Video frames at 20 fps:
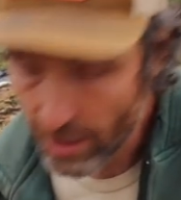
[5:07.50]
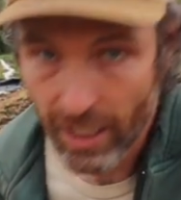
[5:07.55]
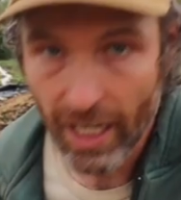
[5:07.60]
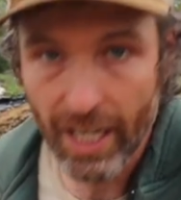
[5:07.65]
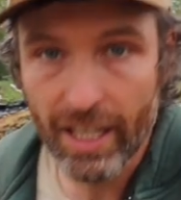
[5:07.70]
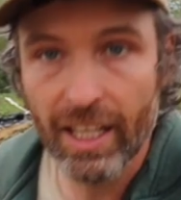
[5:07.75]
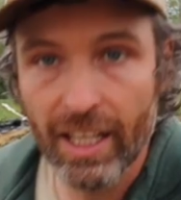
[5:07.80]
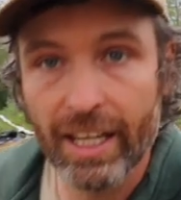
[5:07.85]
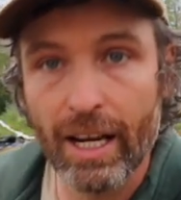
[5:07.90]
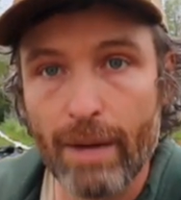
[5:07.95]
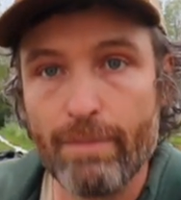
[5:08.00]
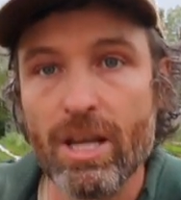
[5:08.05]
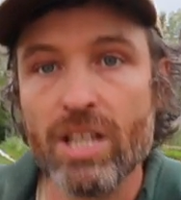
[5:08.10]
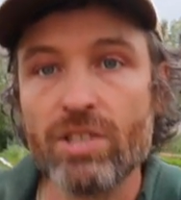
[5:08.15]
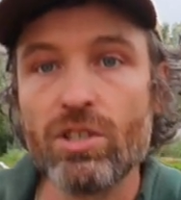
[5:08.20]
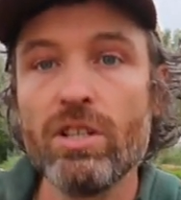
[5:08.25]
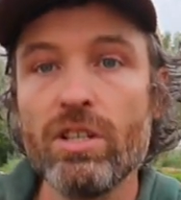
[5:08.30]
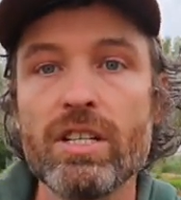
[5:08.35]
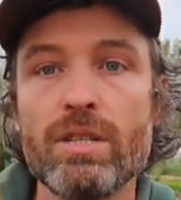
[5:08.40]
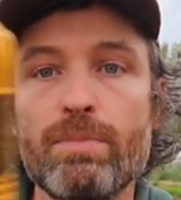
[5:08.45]
kind of like I
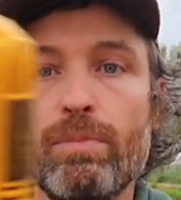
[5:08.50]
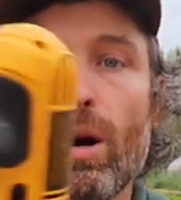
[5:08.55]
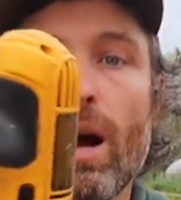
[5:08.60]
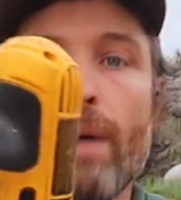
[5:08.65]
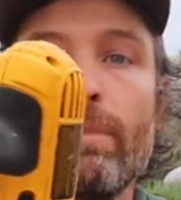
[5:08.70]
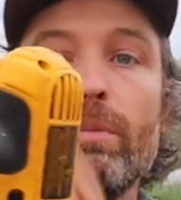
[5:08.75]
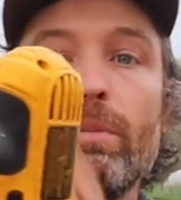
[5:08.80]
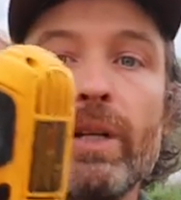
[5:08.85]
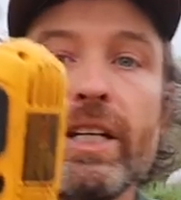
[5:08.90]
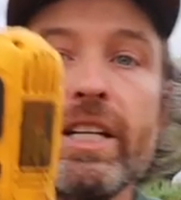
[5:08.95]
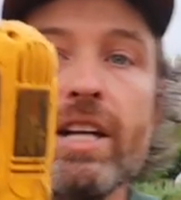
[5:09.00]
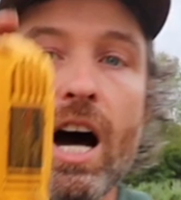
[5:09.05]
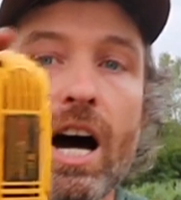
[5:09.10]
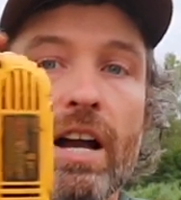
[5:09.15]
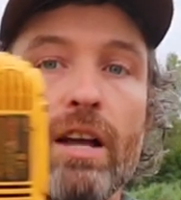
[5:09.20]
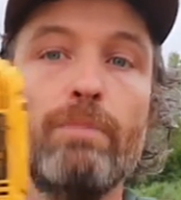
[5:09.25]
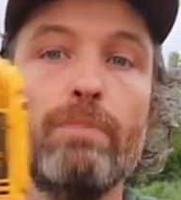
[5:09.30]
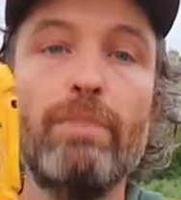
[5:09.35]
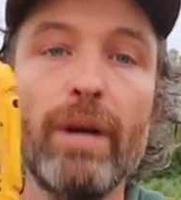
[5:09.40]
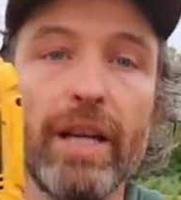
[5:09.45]
mentioned, is probably
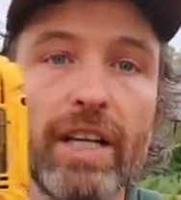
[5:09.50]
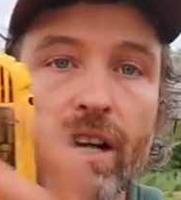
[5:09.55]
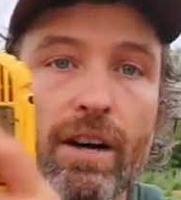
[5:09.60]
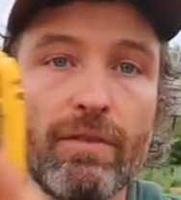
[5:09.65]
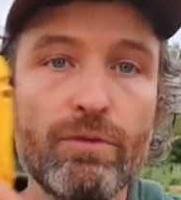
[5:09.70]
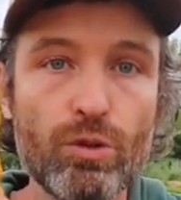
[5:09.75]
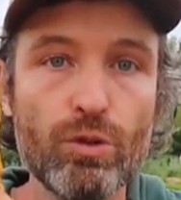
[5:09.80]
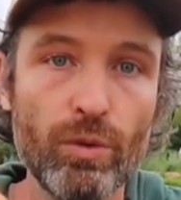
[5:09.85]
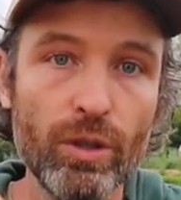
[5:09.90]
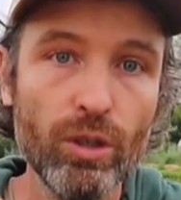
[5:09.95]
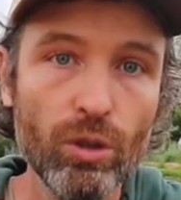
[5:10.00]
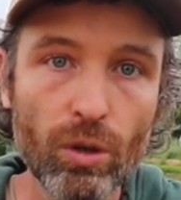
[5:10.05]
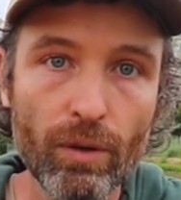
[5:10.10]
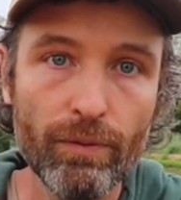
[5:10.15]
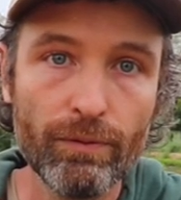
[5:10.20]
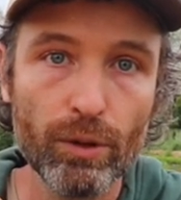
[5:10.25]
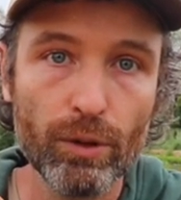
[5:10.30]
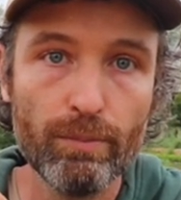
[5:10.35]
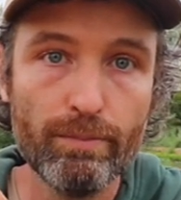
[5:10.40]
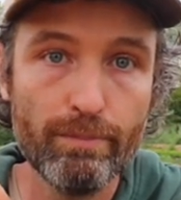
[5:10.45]
not a big enough drill
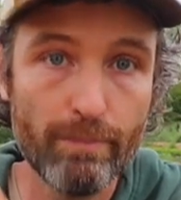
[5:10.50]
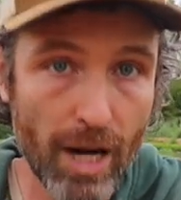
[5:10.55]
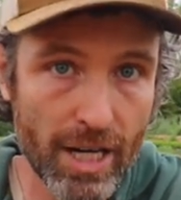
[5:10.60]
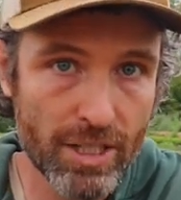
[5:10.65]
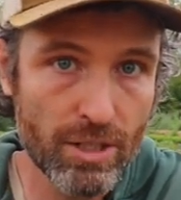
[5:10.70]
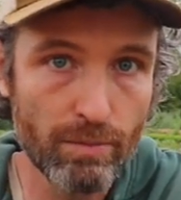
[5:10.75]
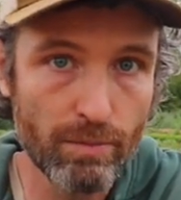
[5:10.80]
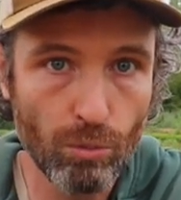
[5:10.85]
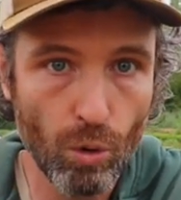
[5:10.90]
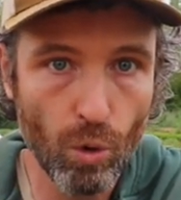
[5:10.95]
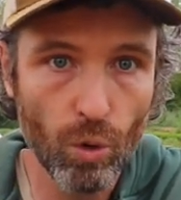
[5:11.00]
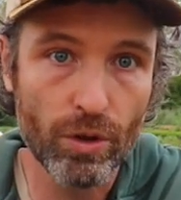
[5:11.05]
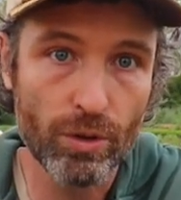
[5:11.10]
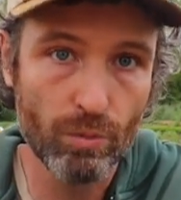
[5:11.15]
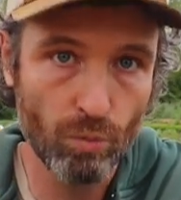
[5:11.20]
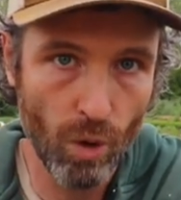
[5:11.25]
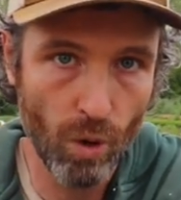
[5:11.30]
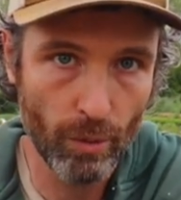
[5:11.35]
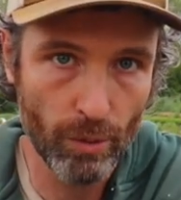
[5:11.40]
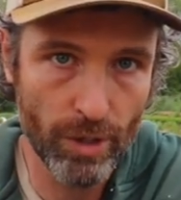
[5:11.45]
for much more
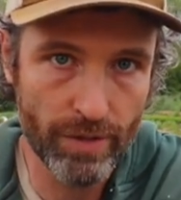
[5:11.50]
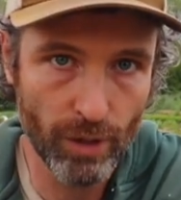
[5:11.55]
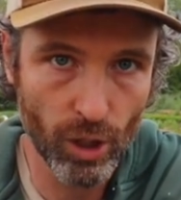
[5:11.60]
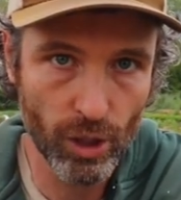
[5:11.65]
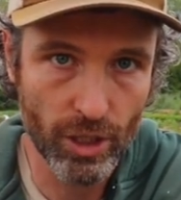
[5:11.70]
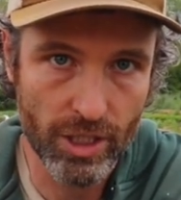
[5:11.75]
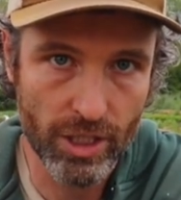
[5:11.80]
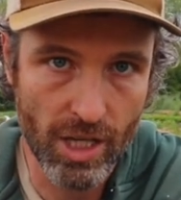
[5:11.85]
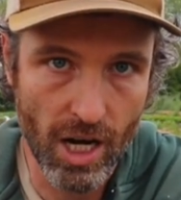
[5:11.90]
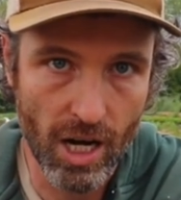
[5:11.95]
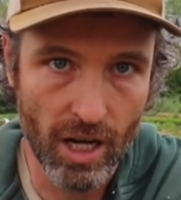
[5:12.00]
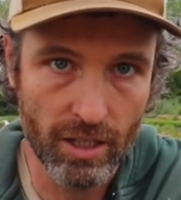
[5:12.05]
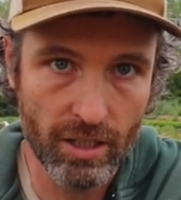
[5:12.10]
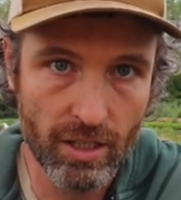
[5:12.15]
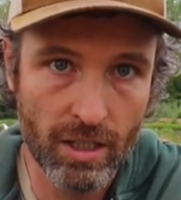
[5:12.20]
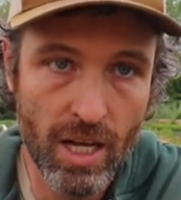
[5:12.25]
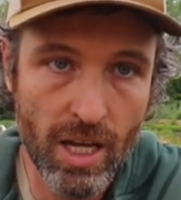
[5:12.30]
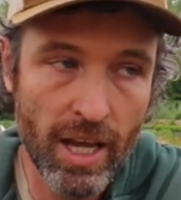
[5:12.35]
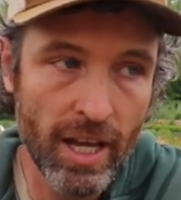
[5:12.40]
than what we've already done.